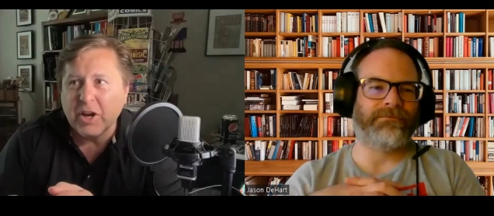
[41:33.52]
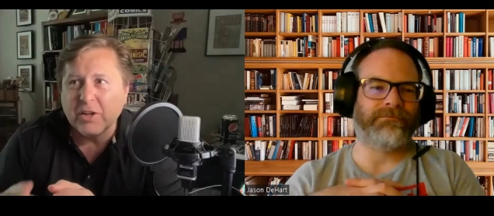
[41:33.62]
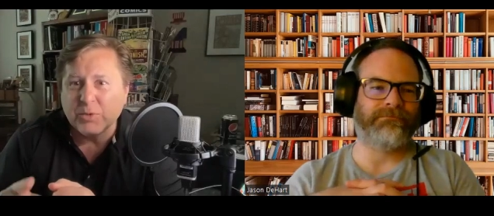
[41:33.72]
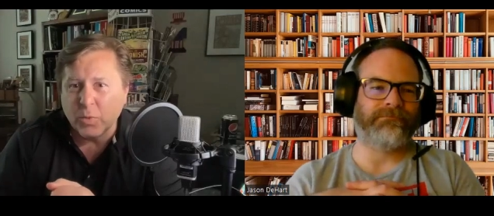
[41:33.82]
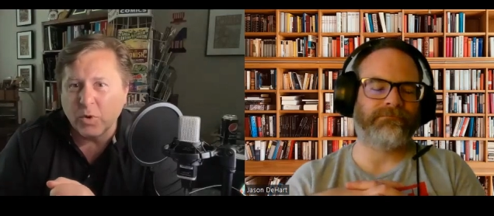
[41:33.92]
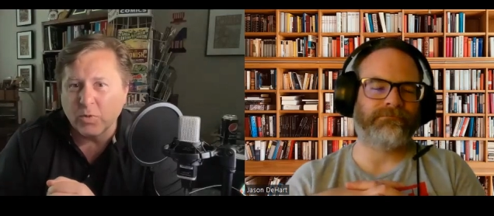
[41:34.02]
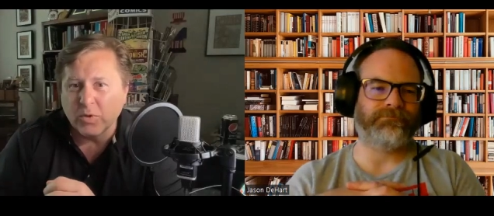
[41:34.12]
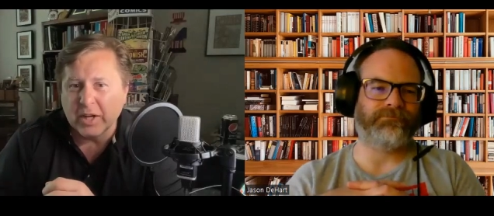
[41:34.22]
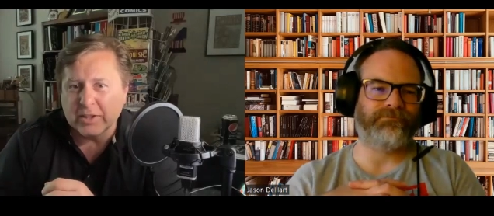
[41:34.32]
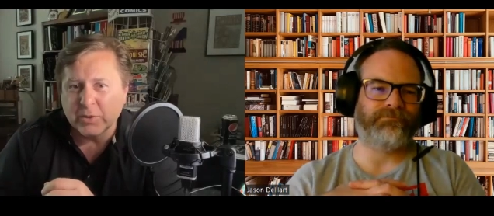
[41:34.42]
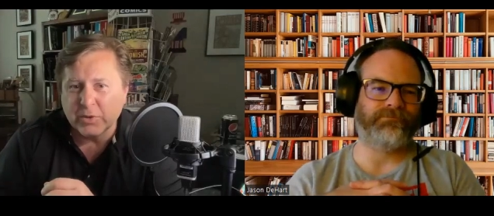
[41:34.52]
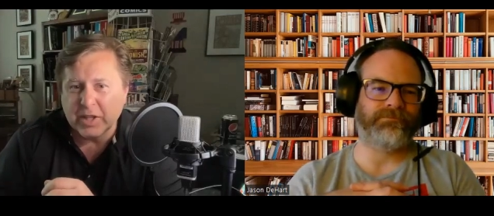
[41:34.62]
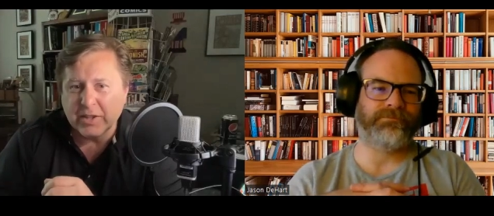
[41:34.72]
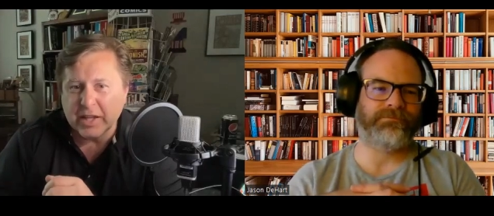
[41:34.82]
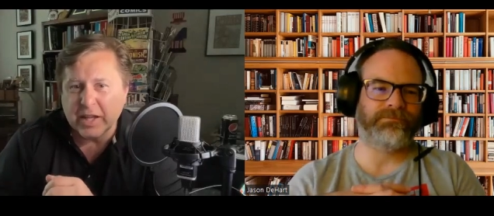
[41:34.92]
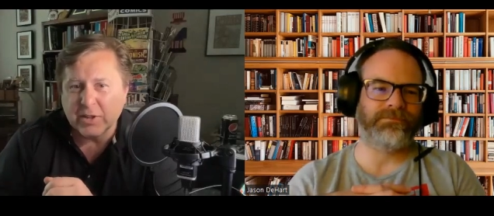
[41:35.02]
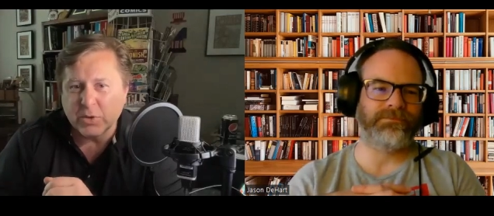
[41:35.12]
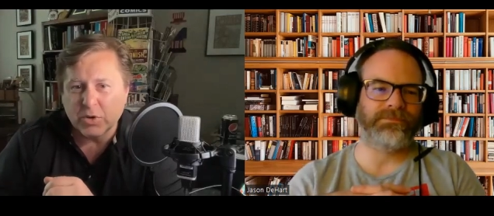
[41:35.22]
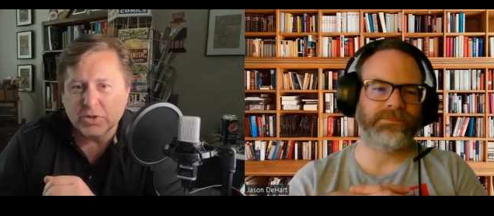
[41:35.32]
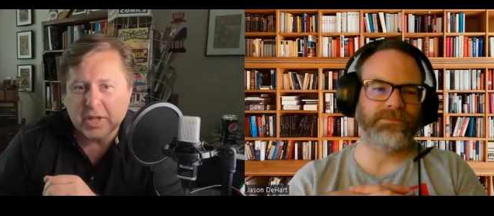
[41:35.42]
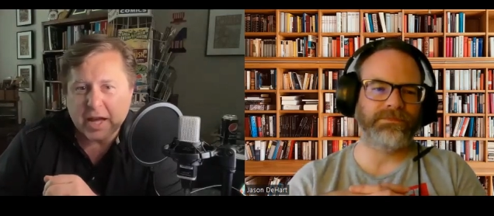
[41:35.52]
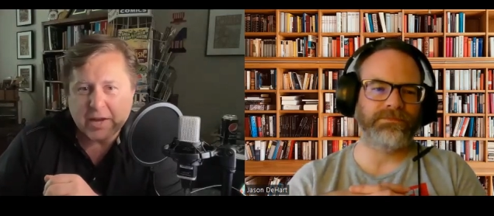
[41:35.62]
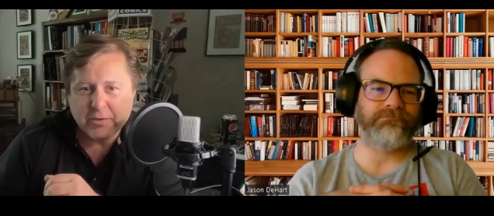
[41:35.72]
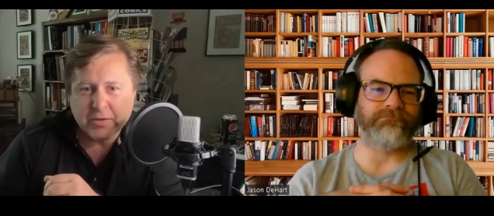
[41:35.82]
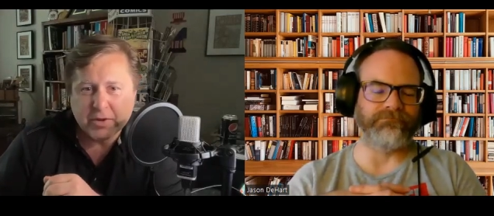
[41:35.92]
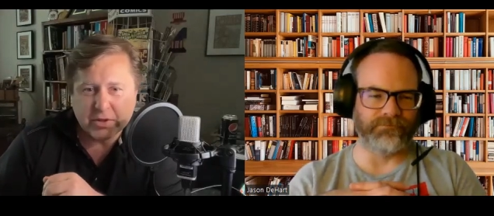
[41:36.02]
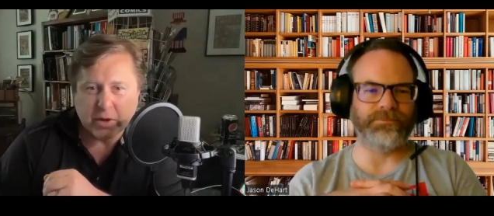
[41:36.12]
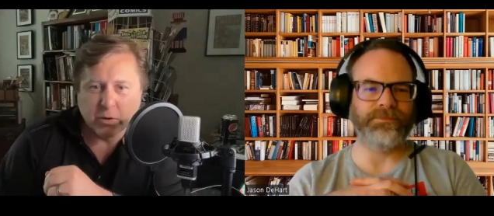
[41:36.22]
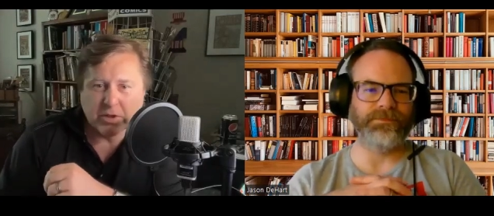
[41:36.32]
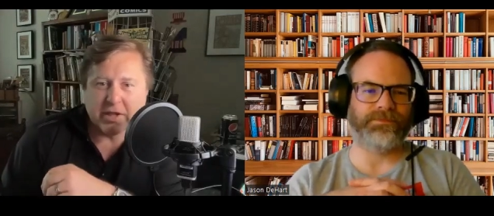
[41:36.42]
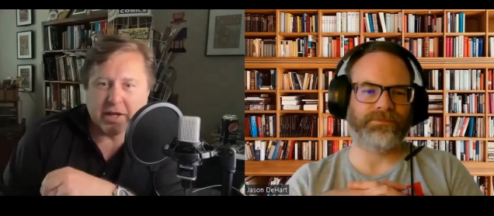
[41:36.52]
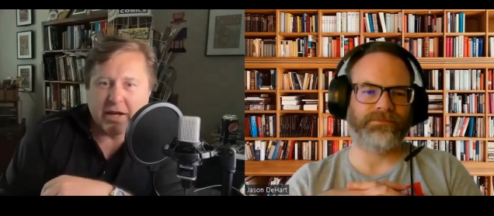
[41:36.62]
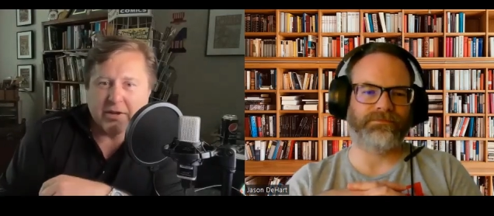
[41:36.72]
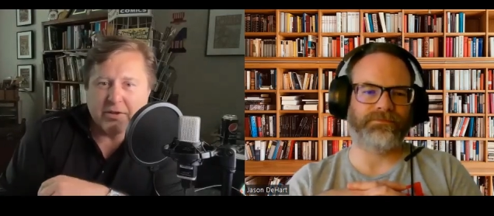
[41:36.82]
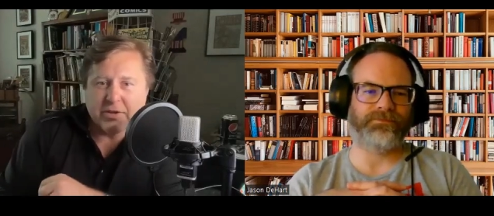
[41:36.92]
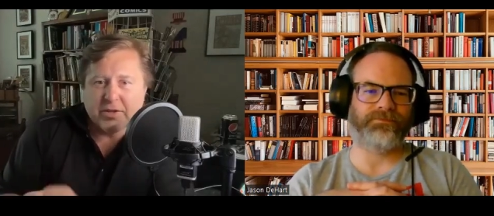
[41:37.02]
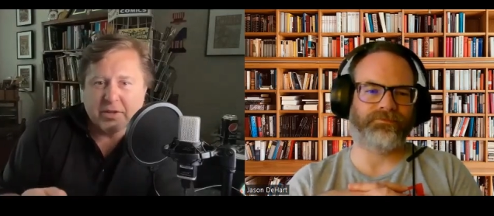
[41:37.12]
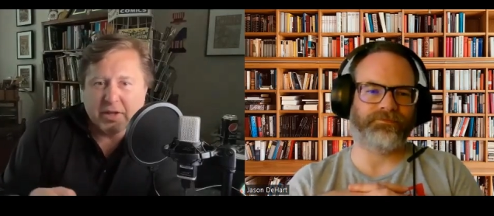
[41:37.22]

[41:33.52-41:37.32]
Speaker 1: no, I was more connected with the the editorial staff because mm-hmm. I worked in house.